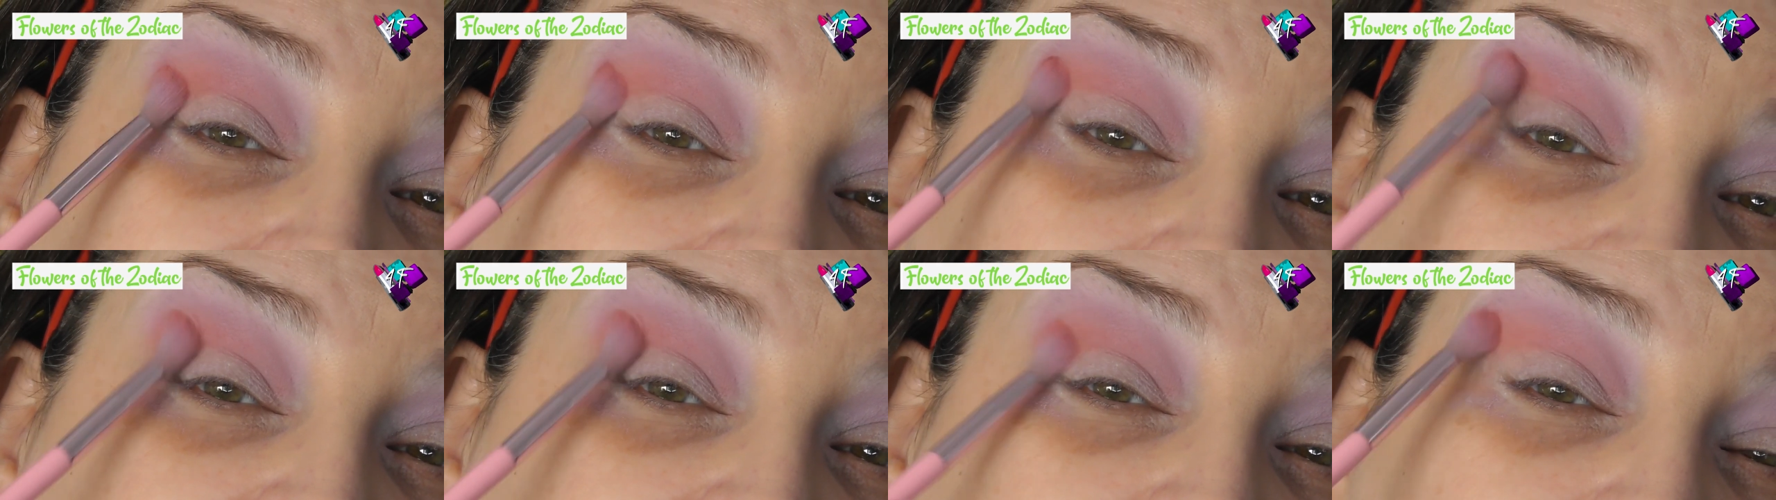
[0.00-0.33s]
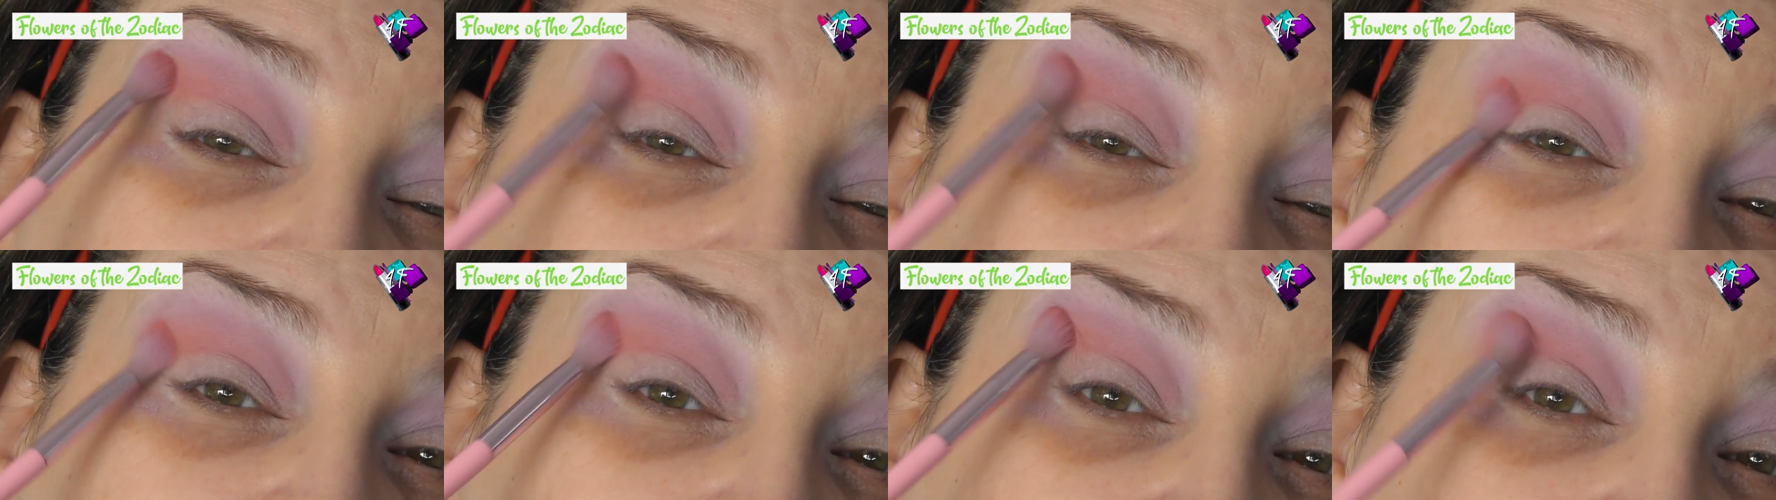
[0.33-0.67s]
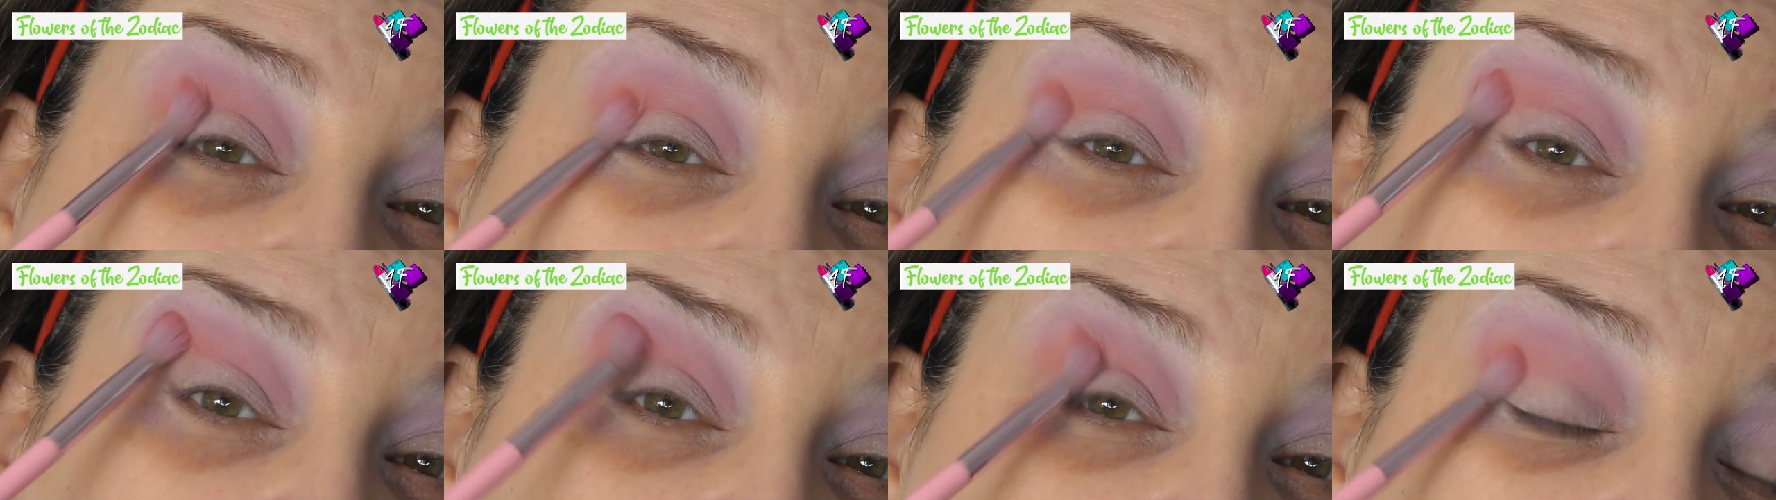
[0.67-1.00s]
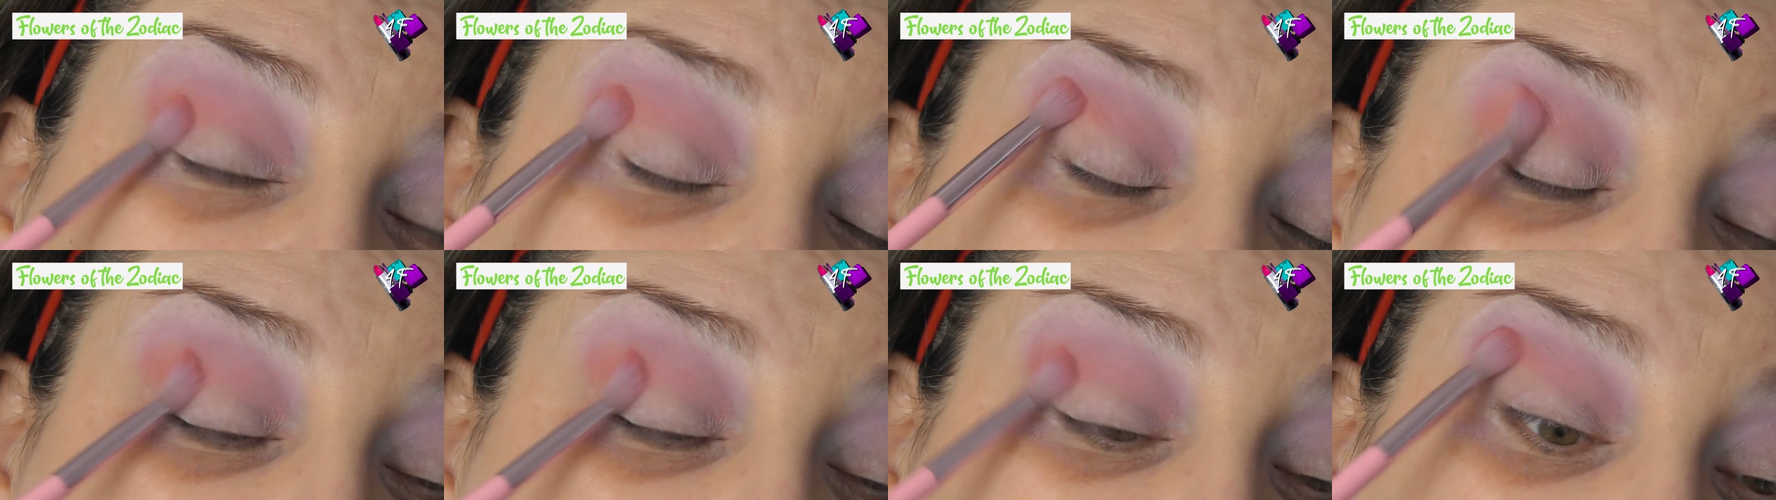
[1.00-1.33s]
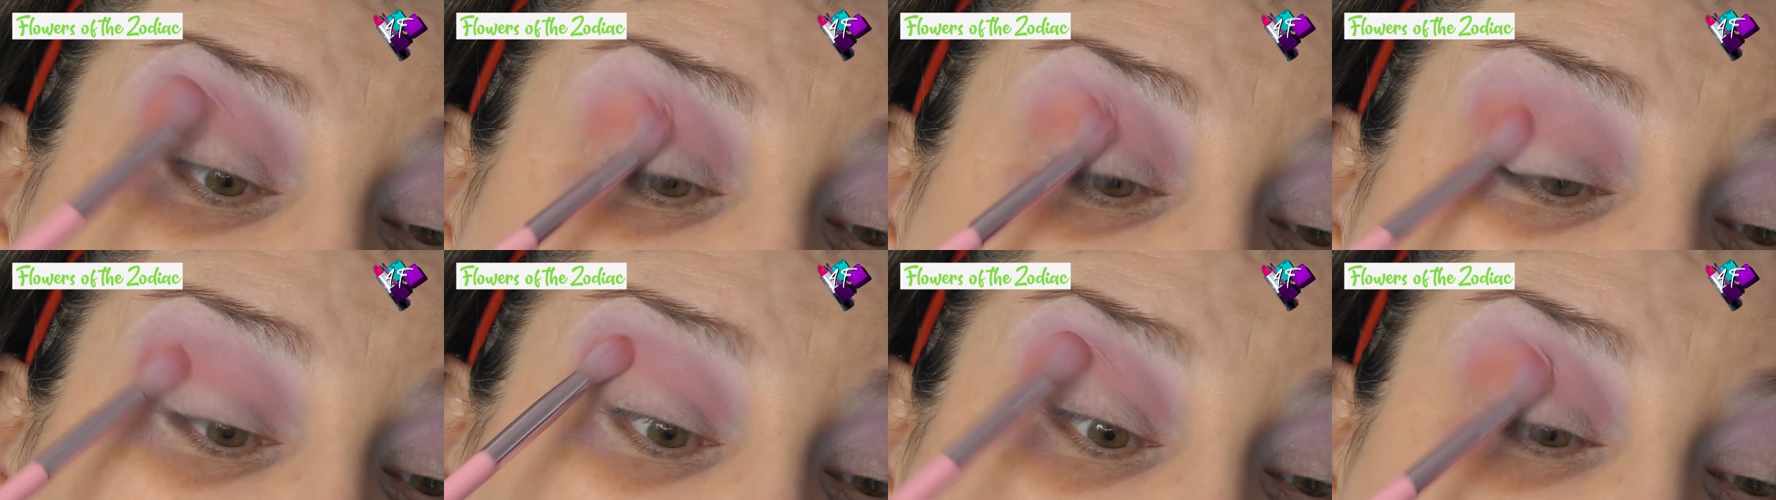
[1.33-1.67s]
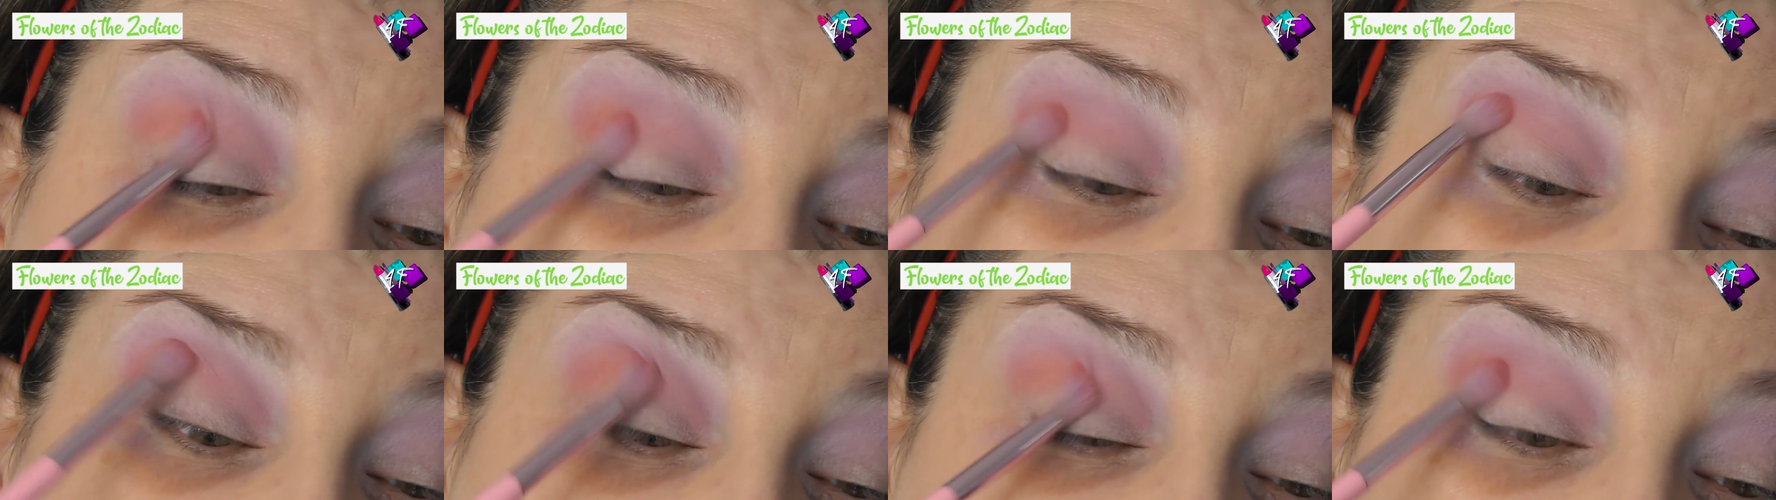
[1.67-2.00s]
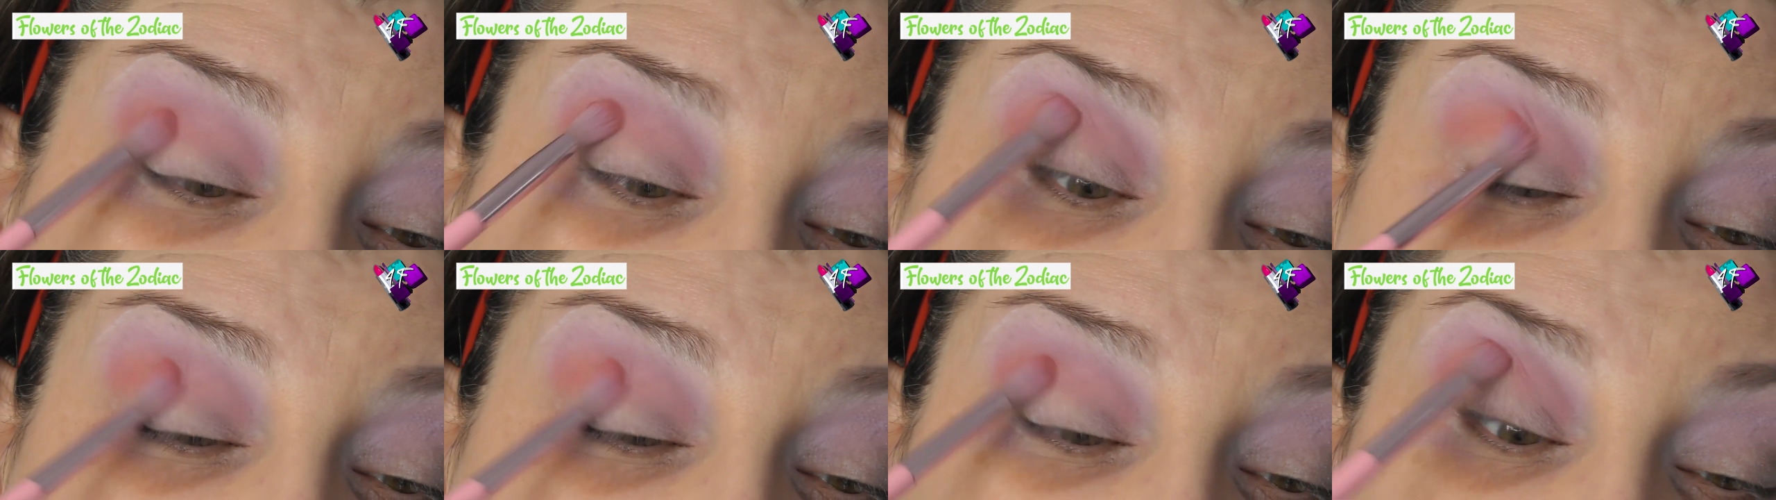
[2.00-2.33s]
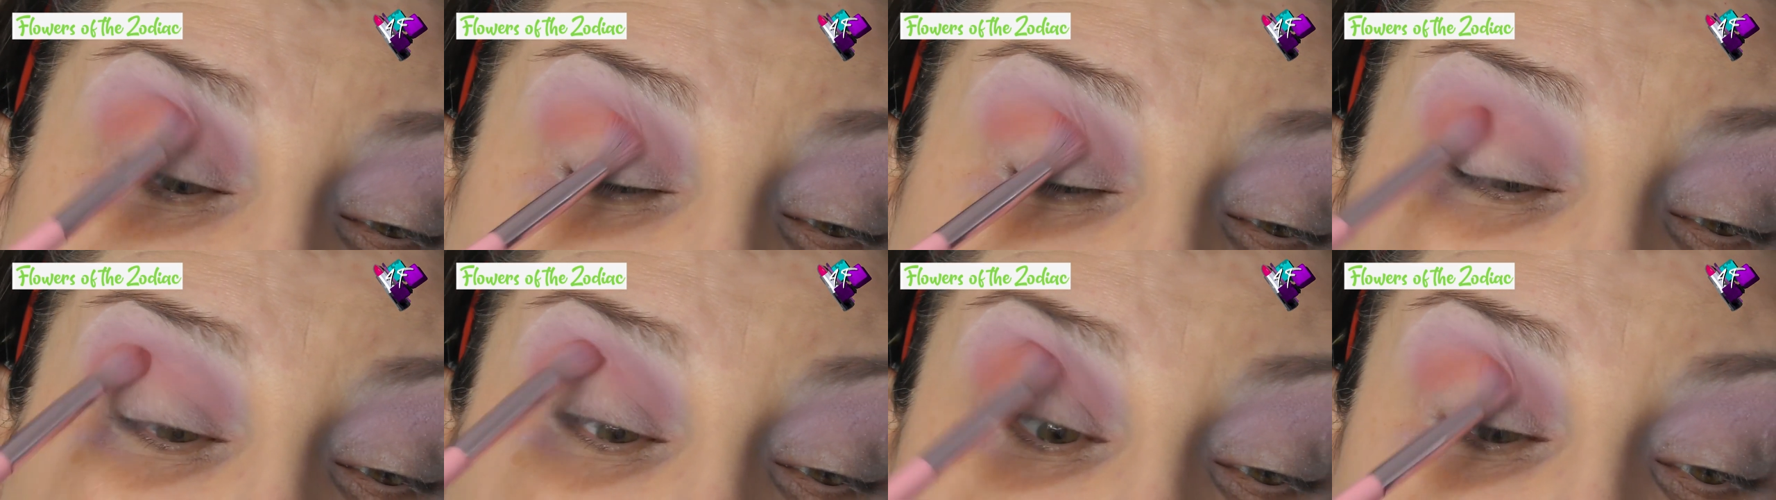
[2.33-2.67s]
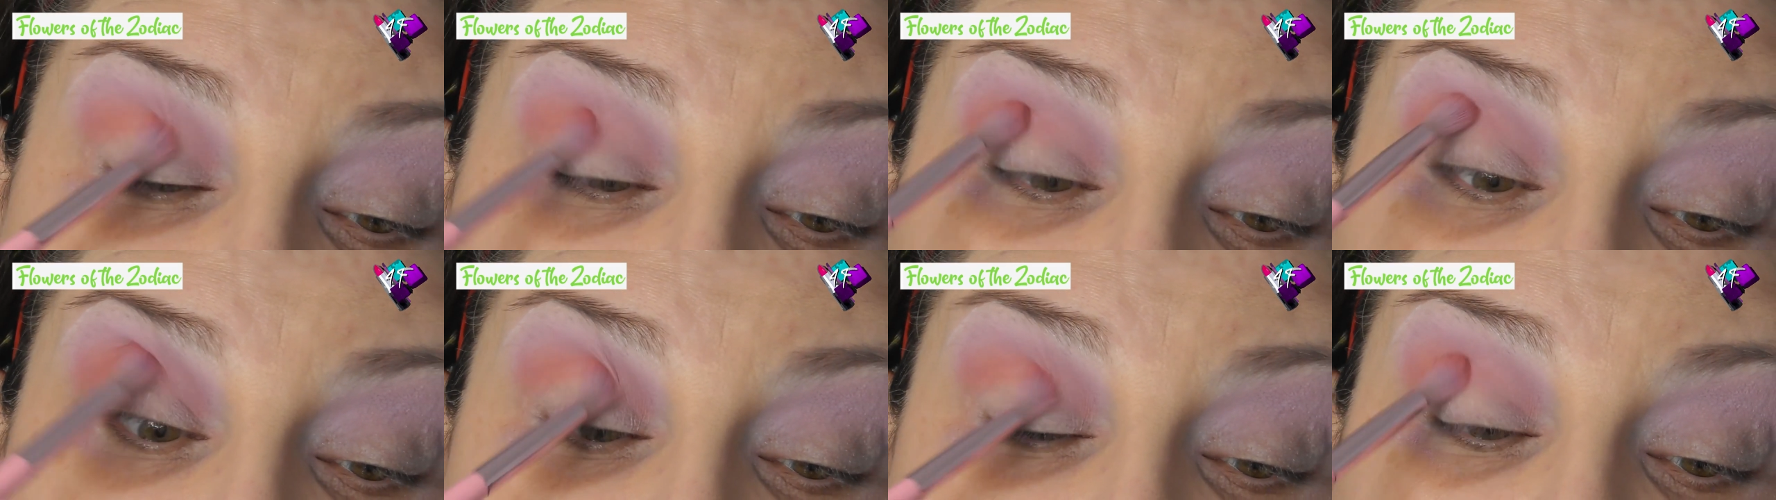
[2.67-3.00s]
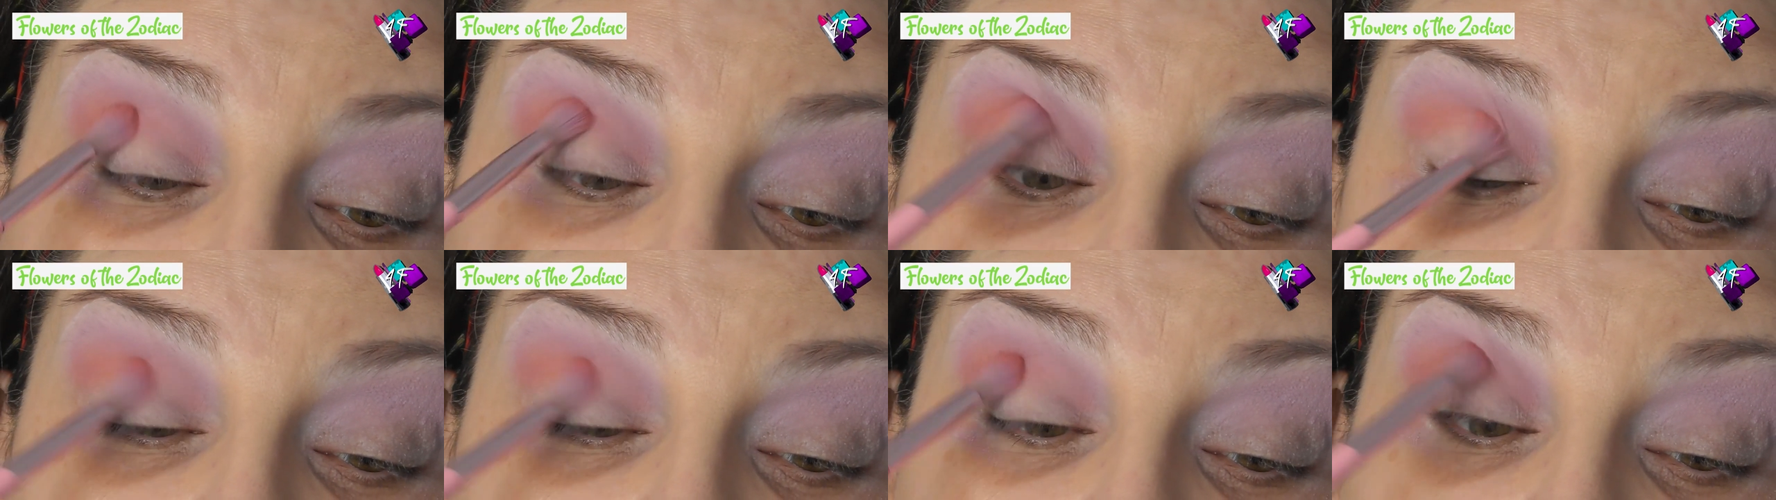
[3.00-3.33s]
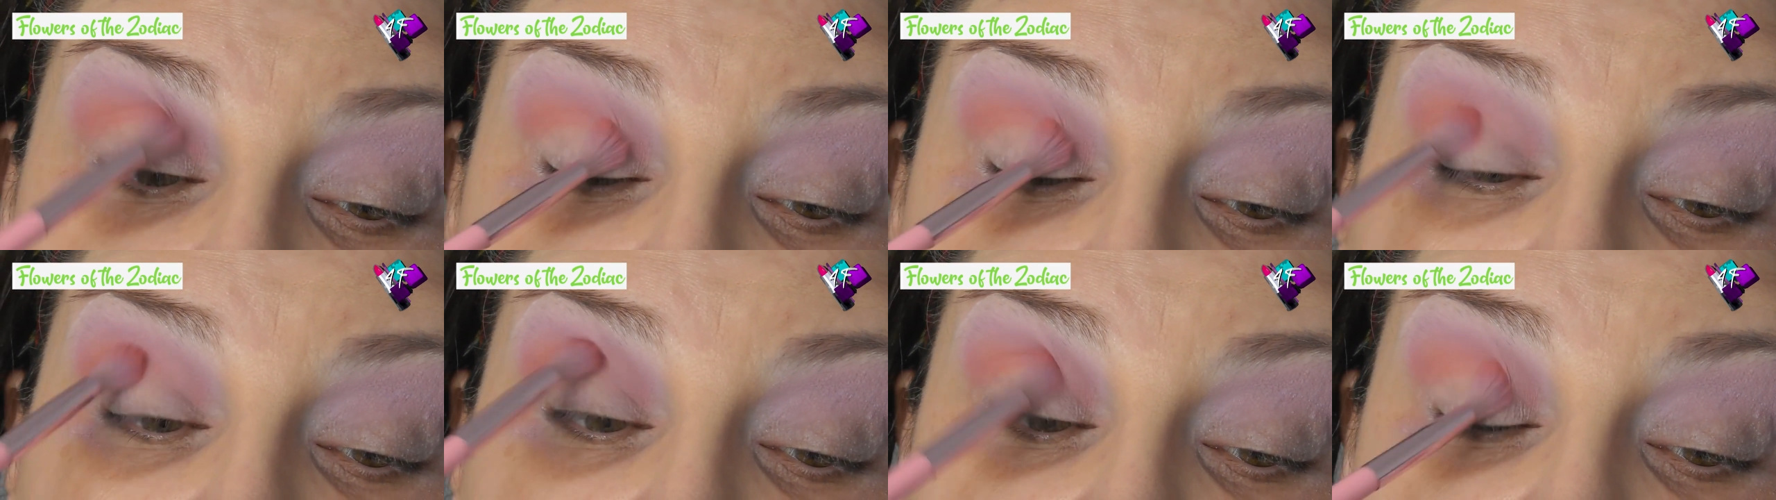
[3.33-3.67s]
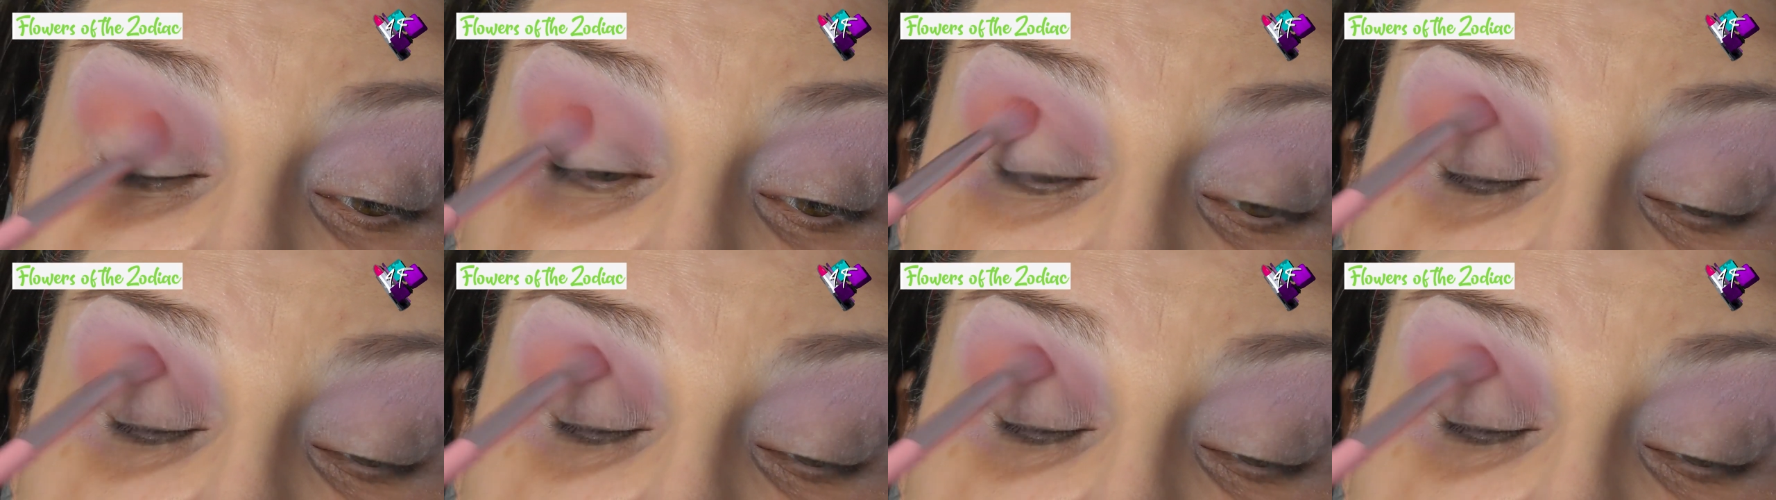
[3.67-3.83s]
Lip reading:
[unreadable: no face in view]